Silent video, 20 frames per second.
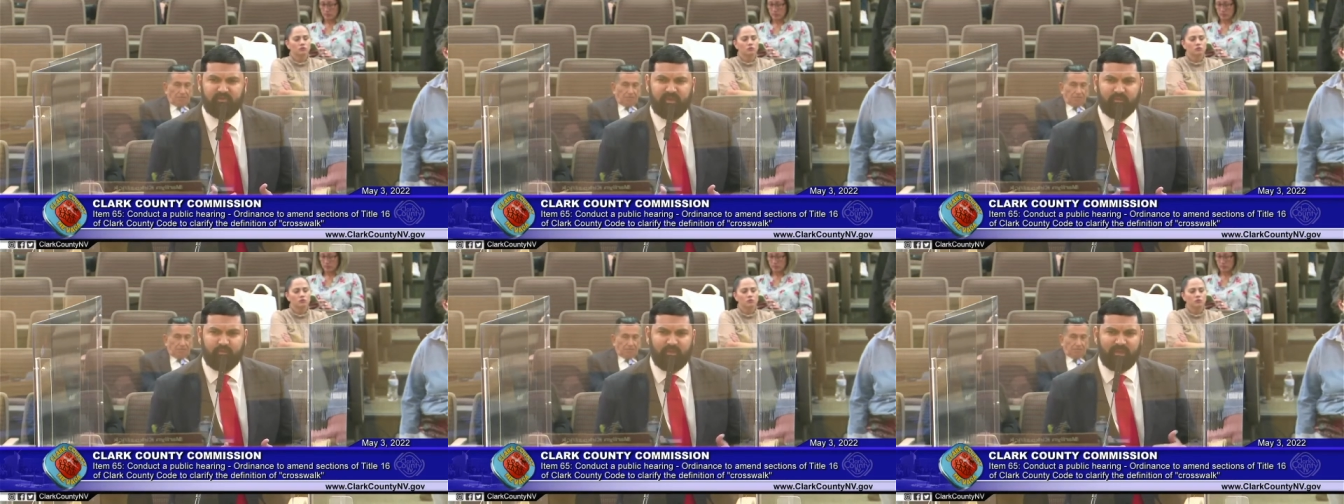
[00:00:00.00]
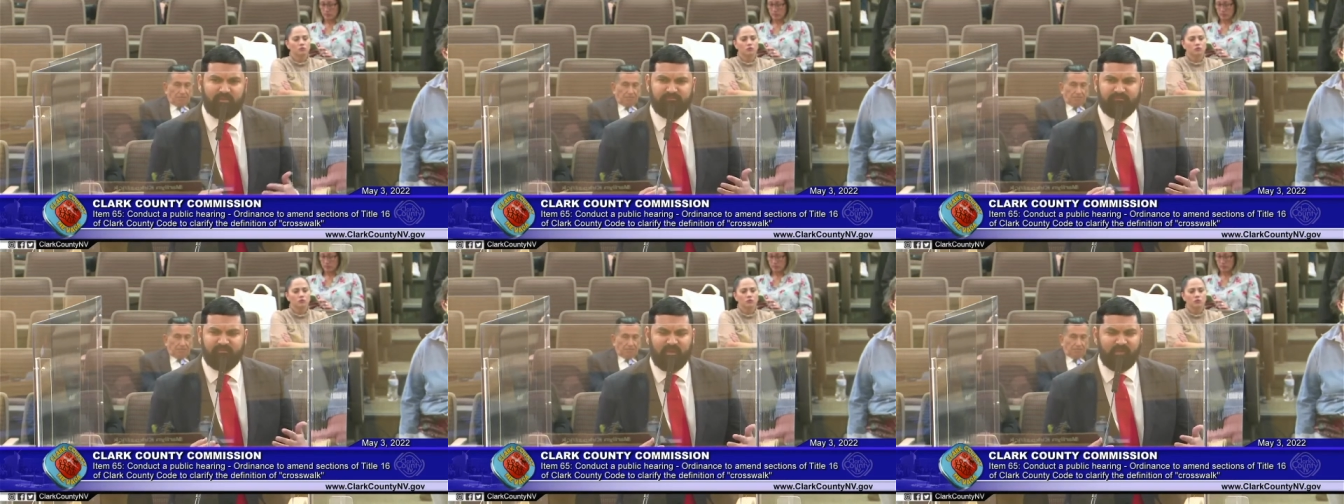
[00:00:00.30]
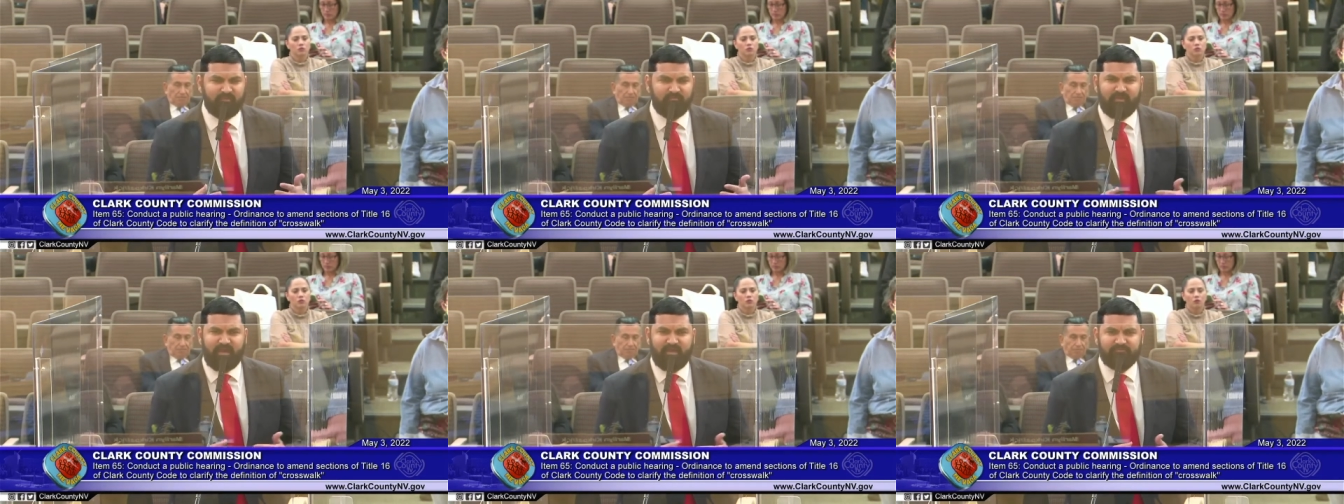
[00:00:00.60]
We have
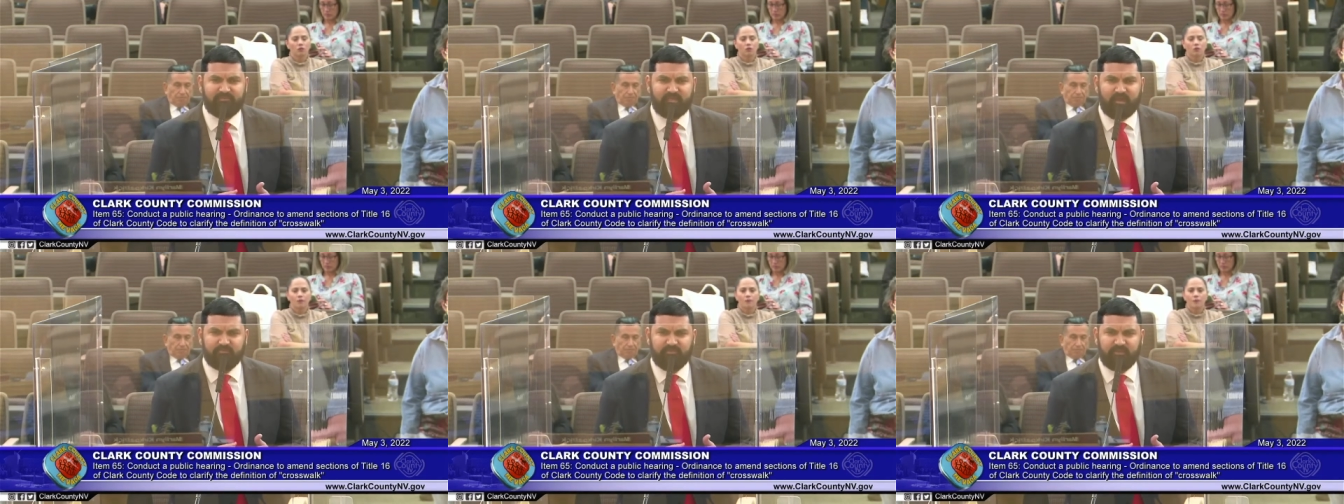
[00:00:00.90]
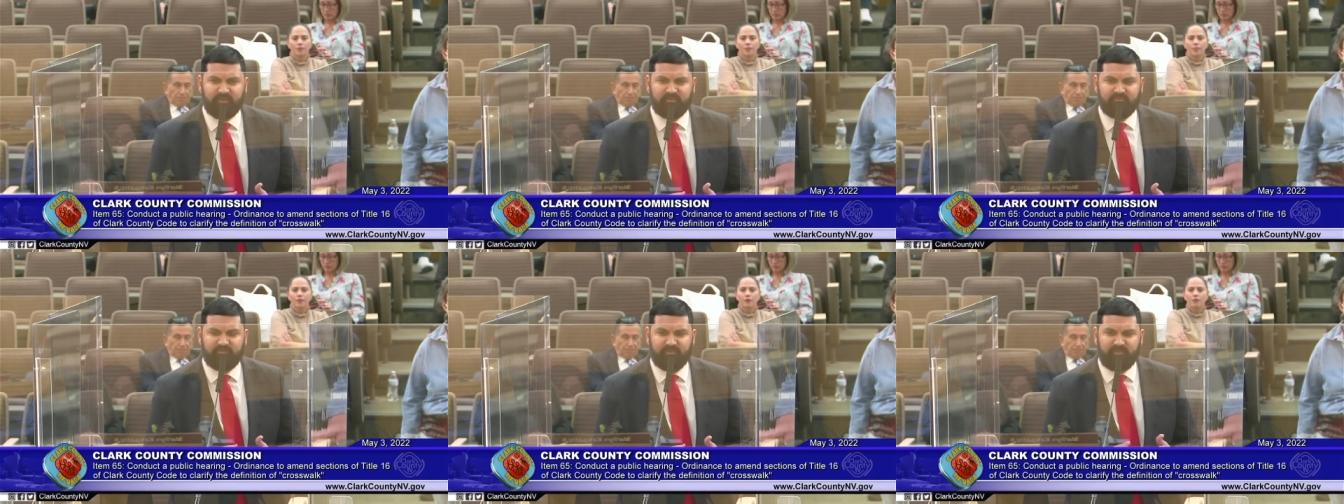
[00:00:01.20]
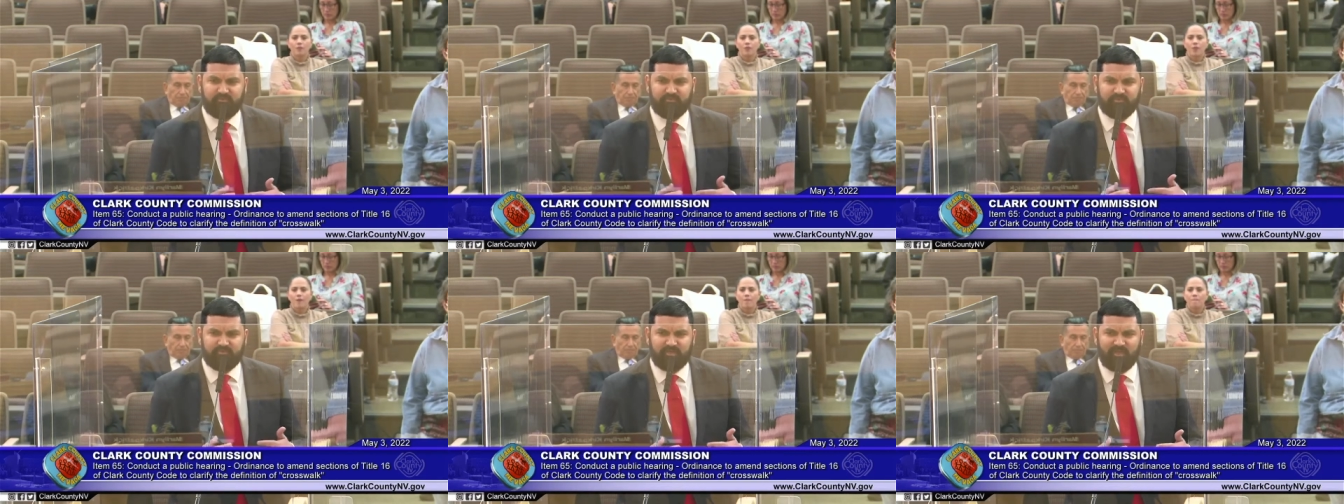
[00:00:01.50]
5,000 incidents
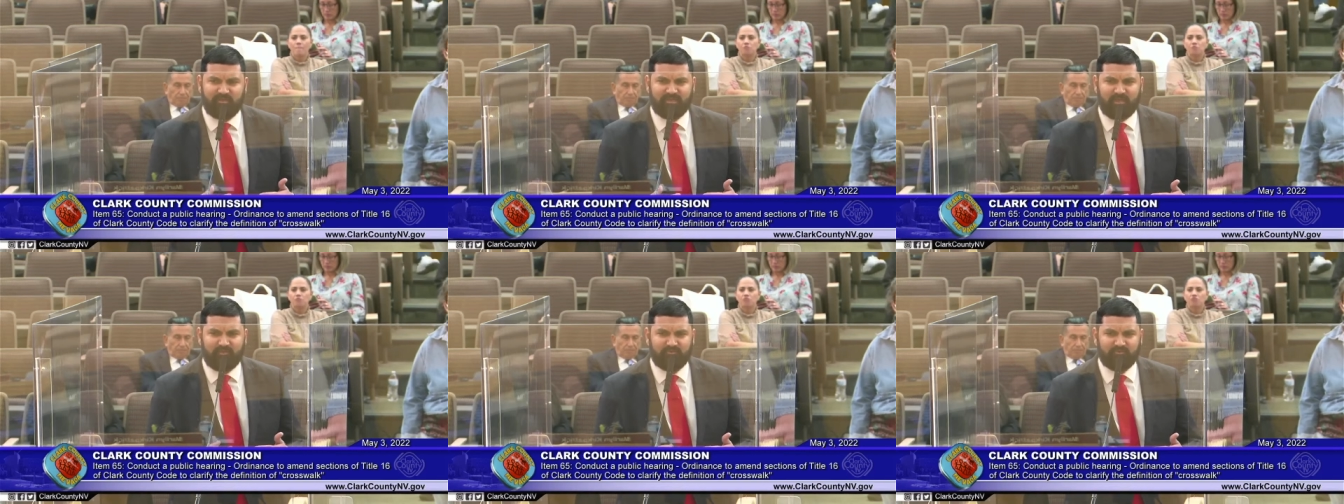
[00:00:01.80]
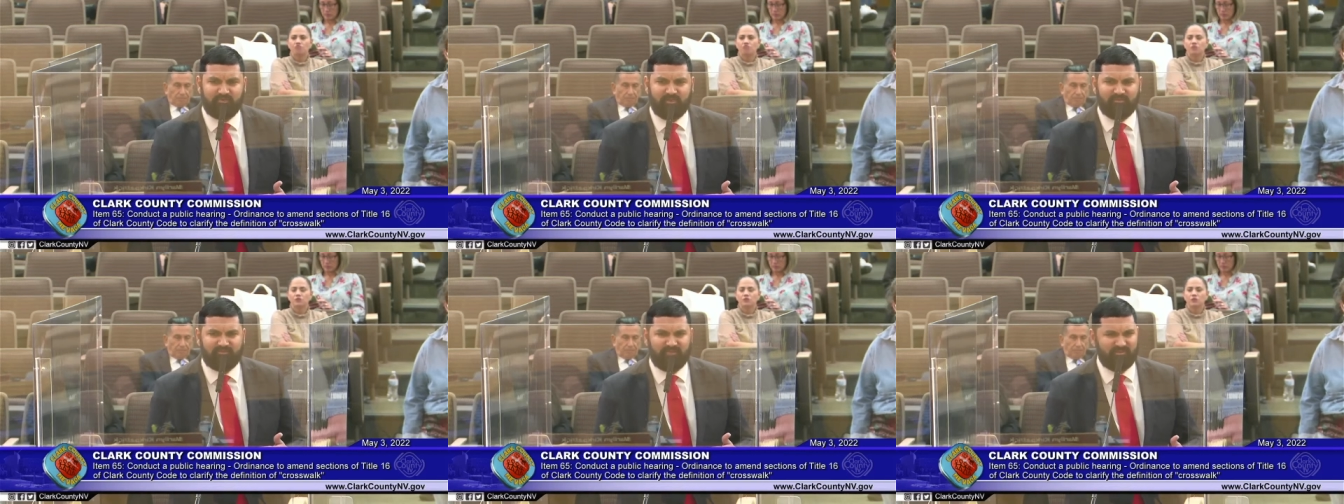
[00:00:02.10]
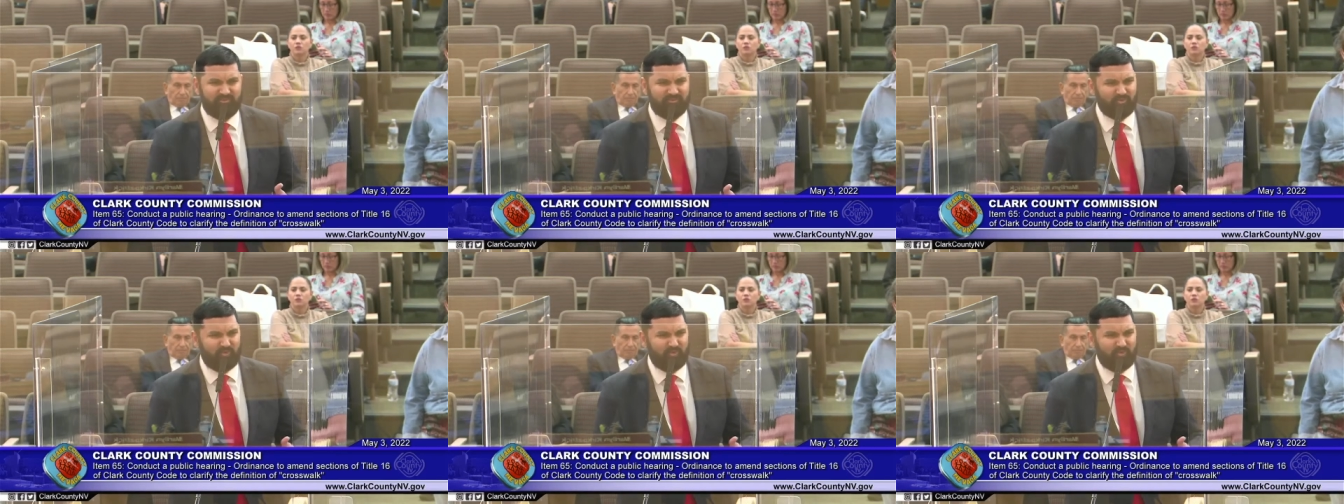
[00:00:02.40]
or 10,000 incidents, or